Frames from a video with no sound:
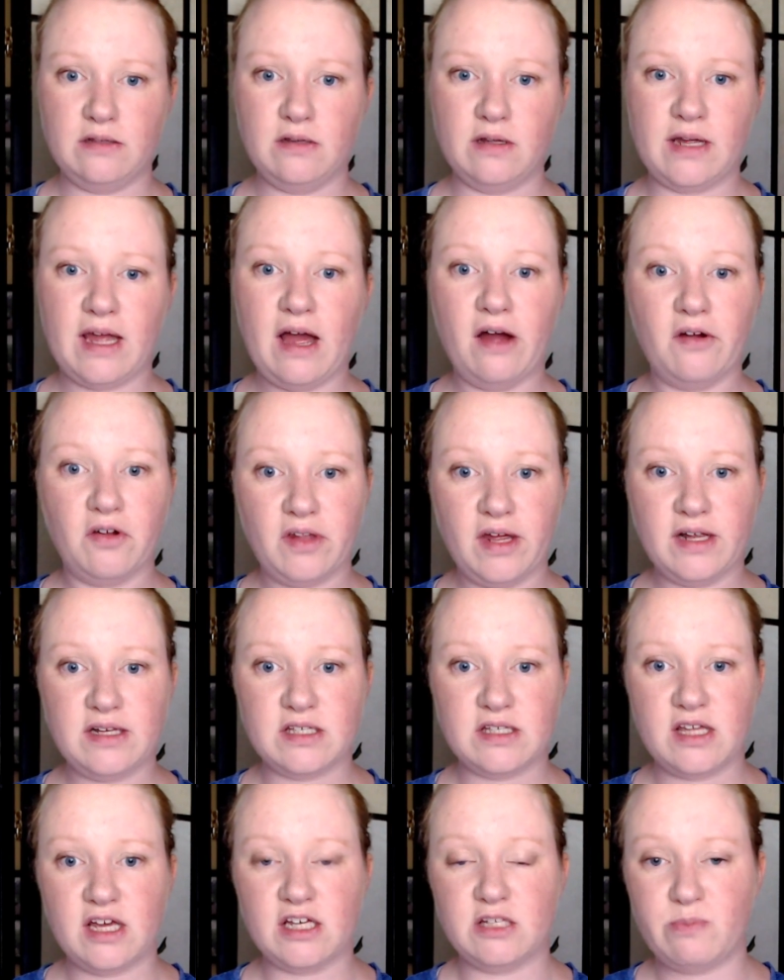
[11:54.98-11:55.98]
calculates
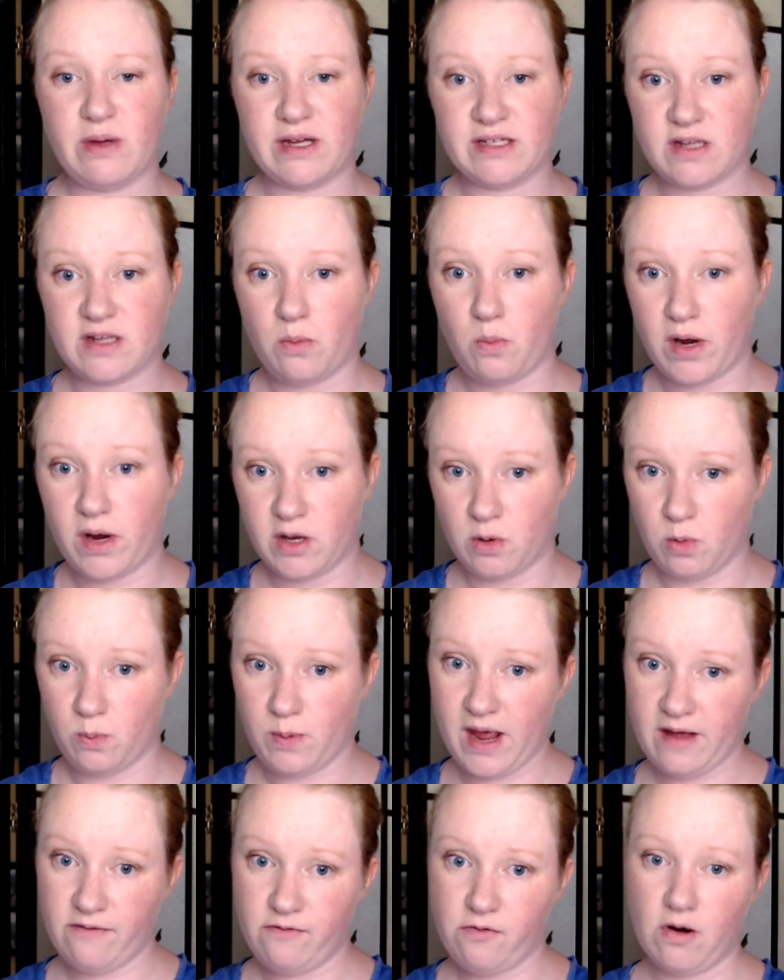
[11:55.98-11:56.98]
things based on what you would
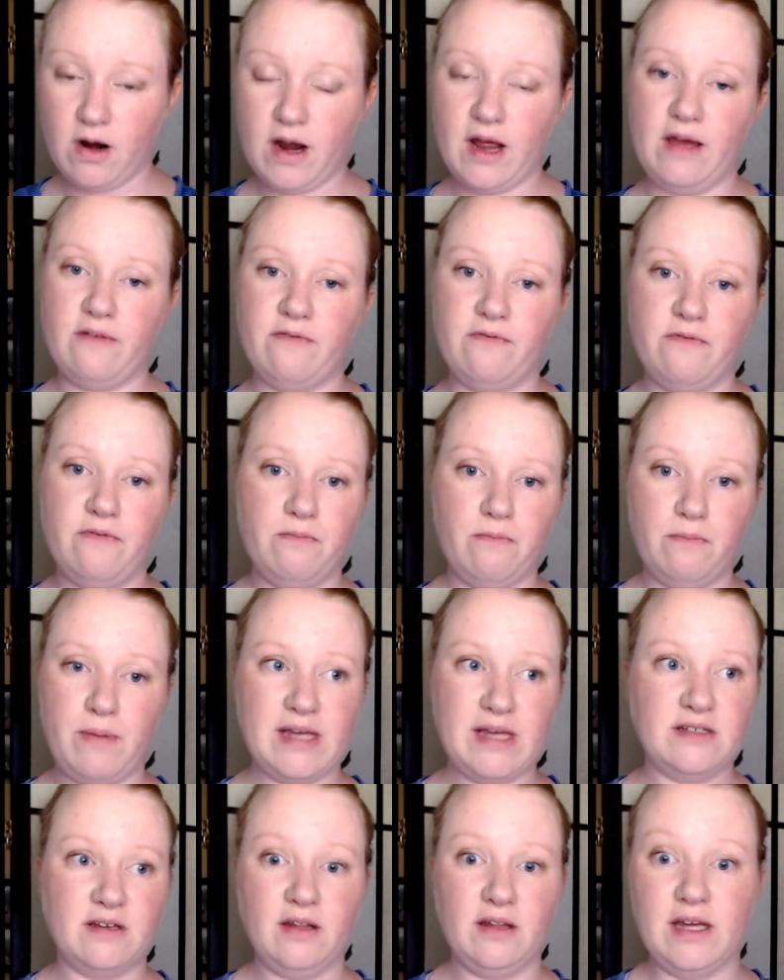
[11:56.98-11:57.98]
pay for it. If
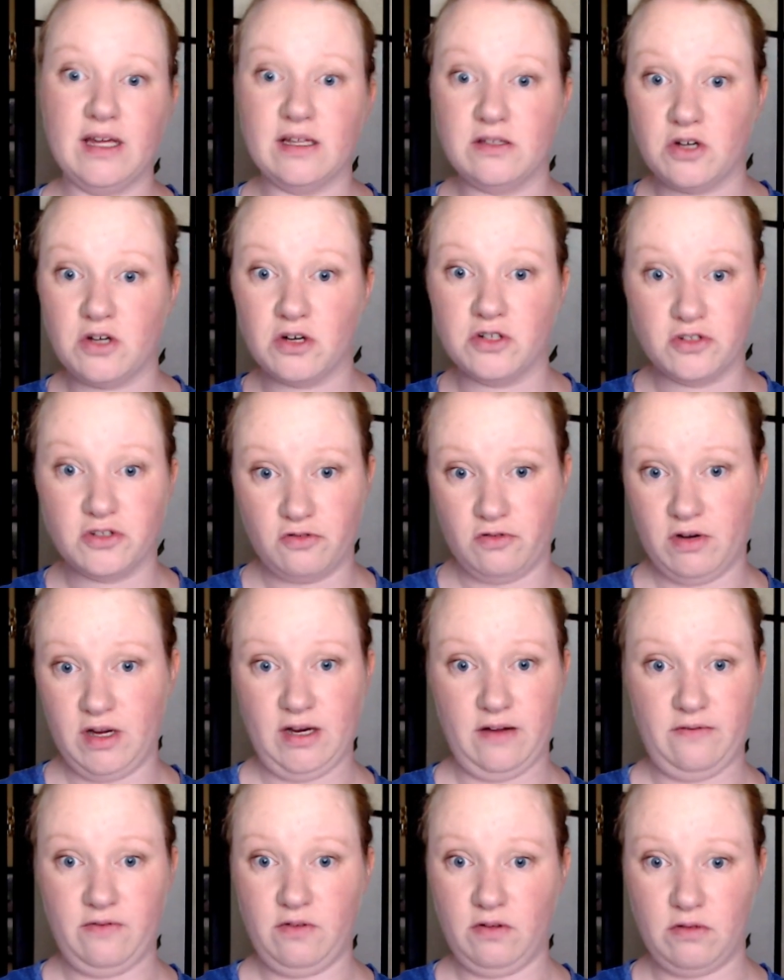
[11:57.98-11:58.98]
basically it turns green
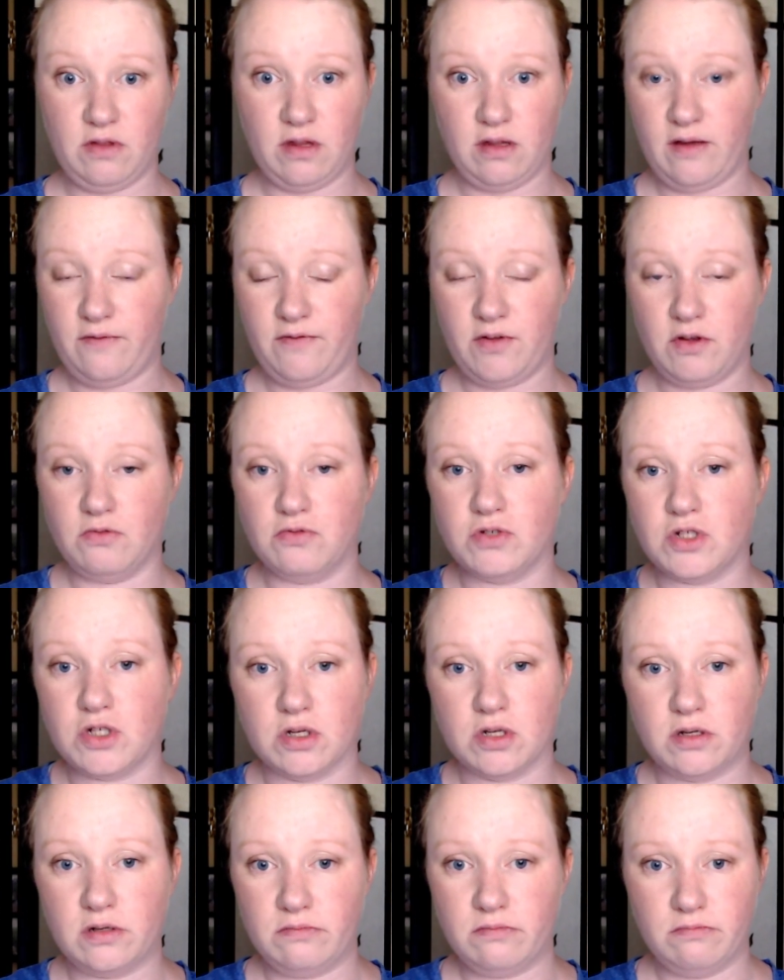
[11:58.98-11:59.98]
if you
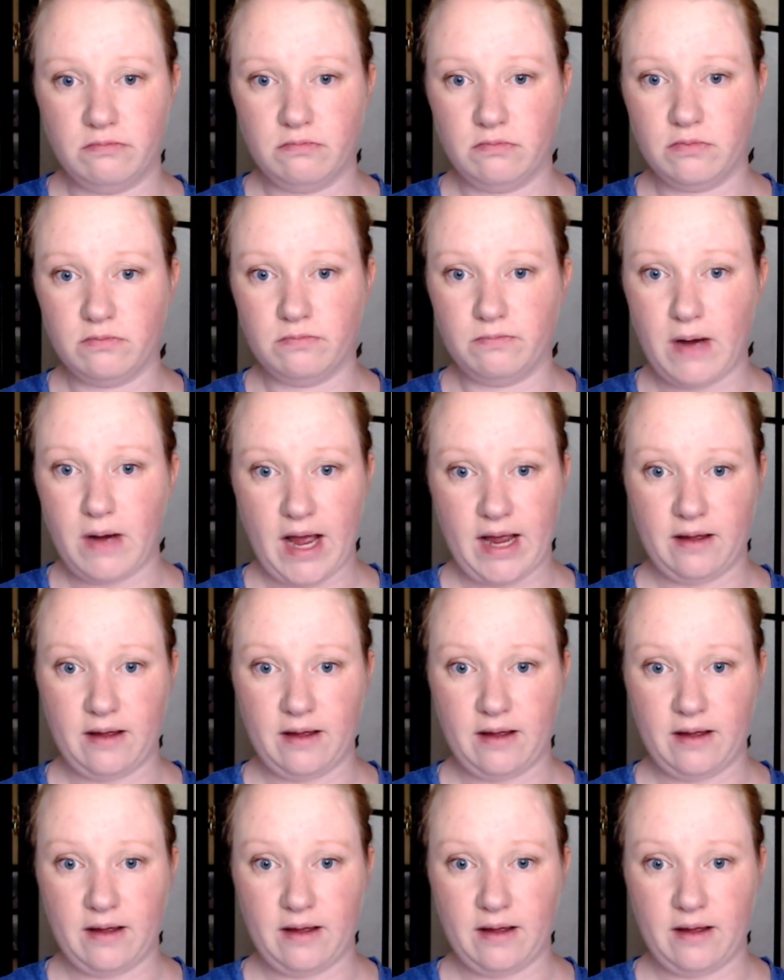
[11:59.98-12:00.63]
should buy